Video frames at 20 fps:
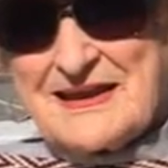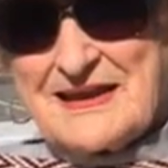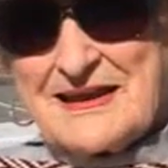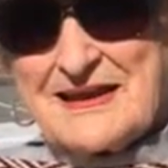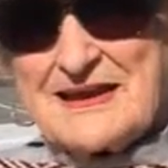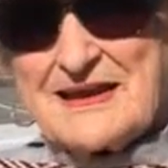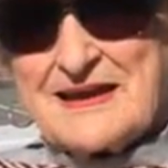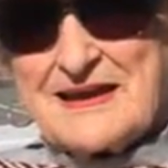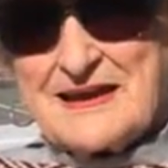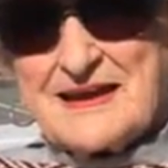
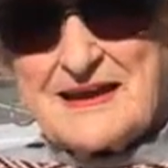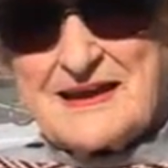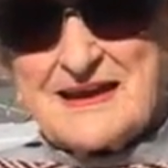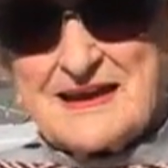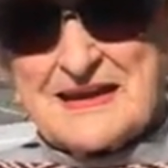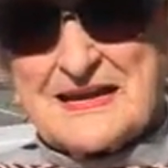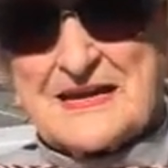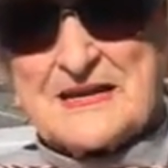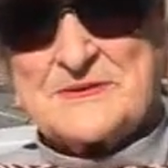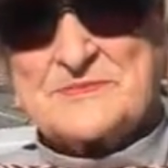What would
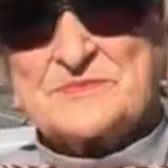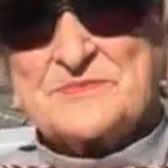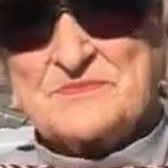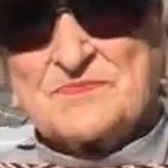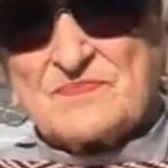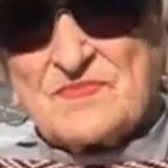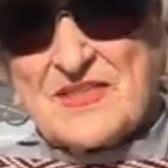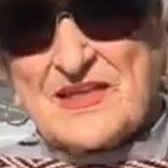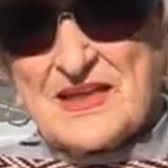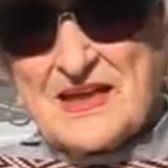you
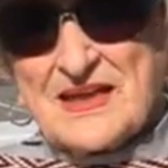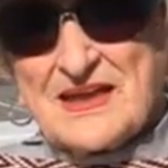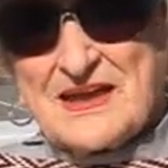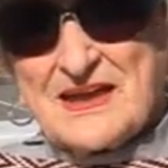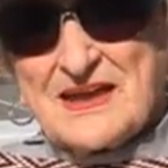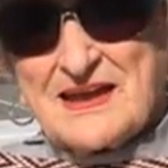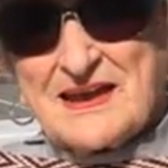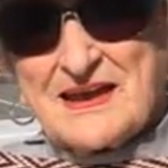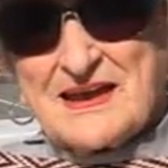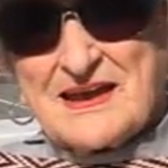say is
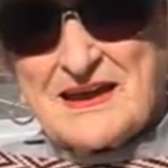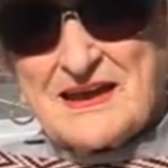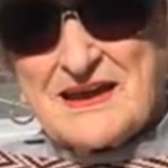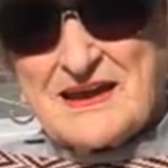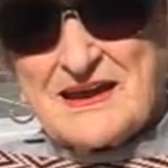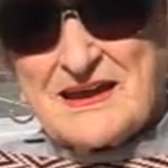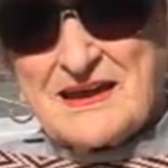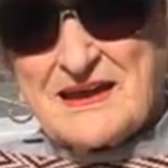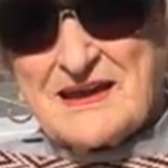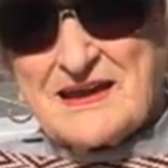your
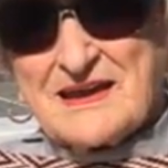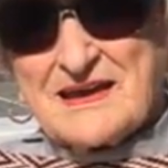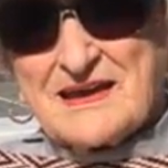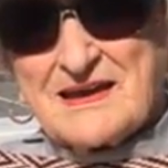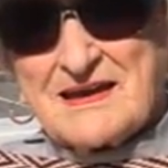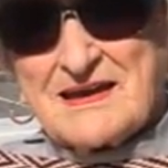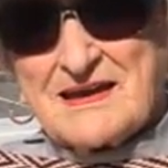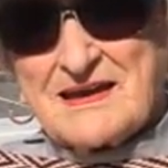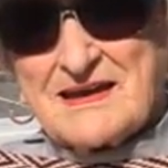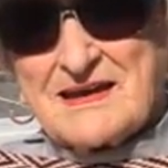life's
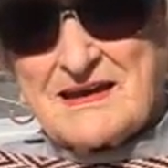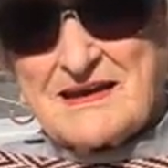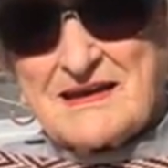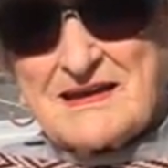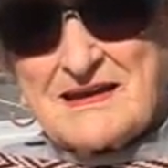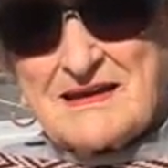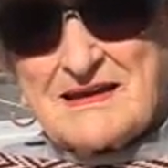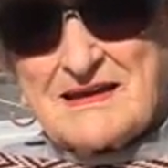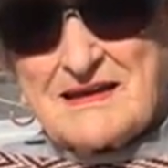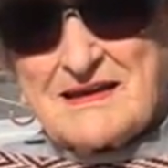philosophy?
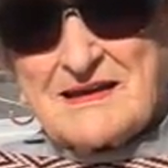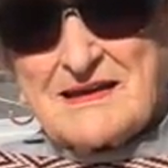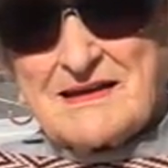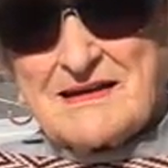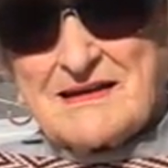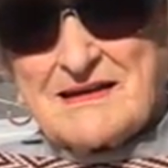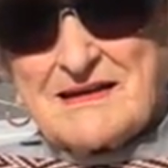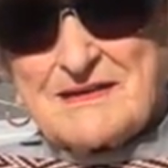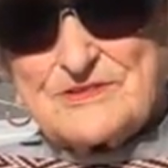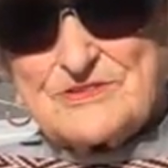
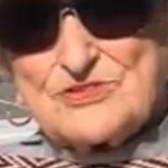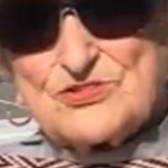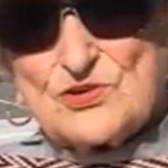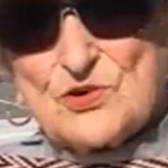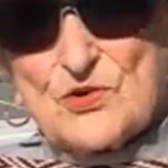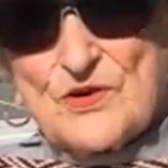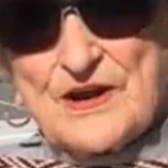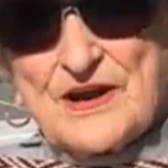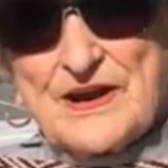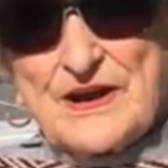
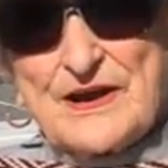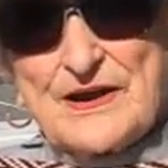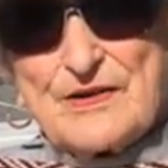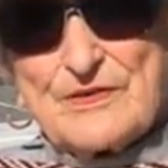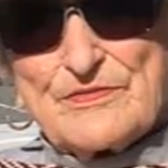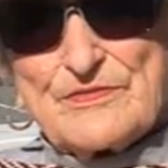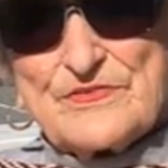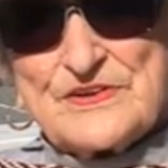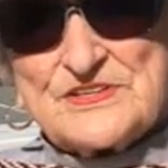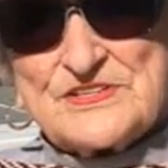Enjoy
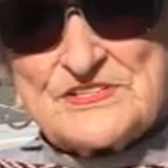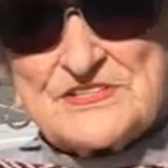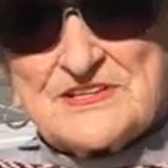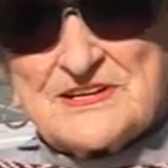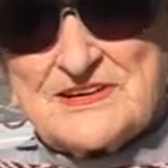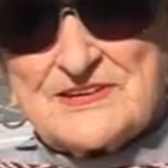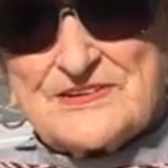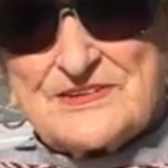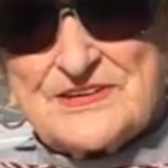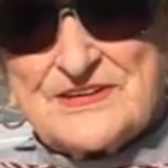every
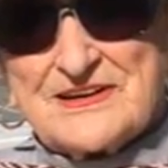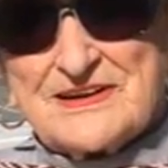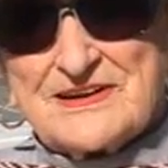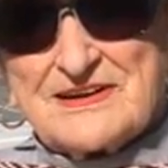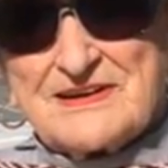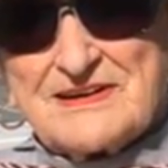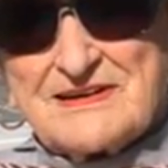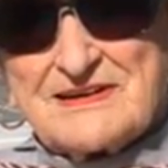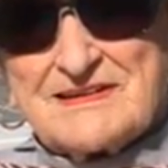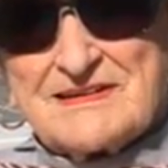single
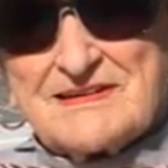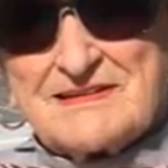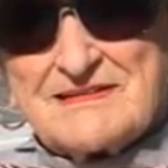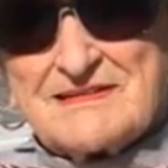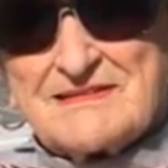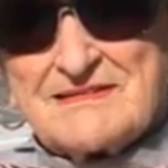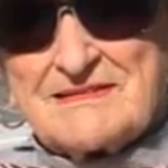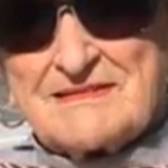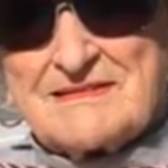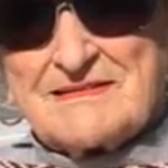day.
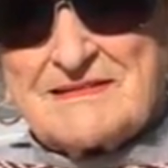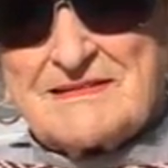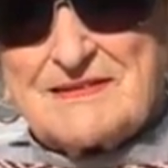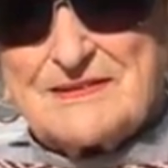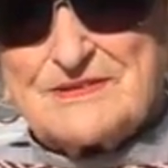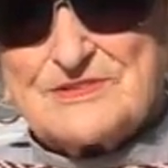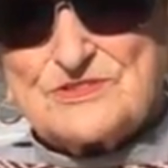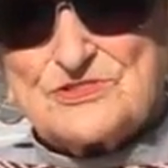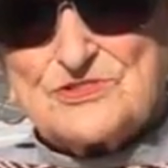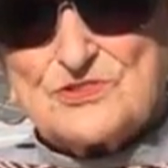
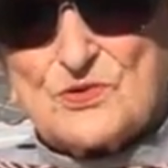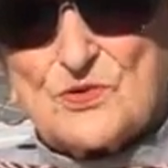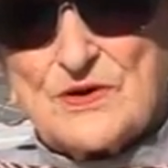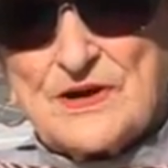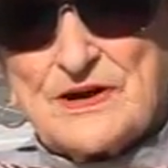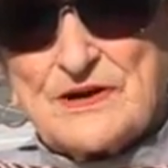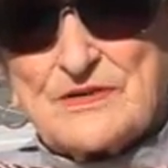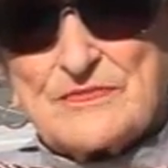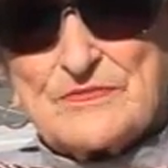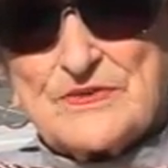
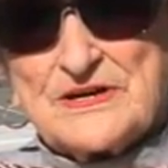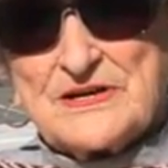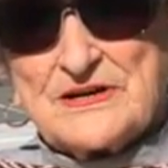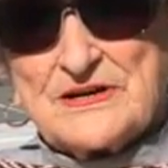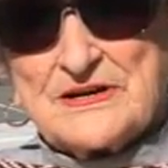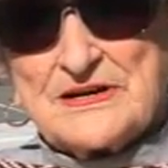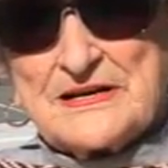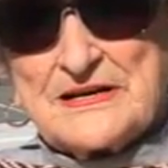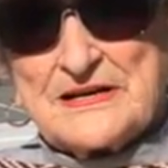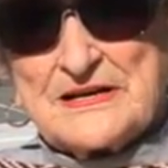Enjoy every
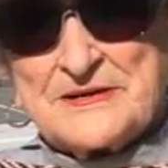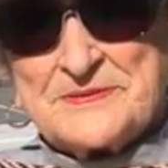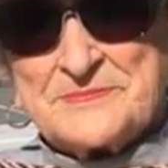day.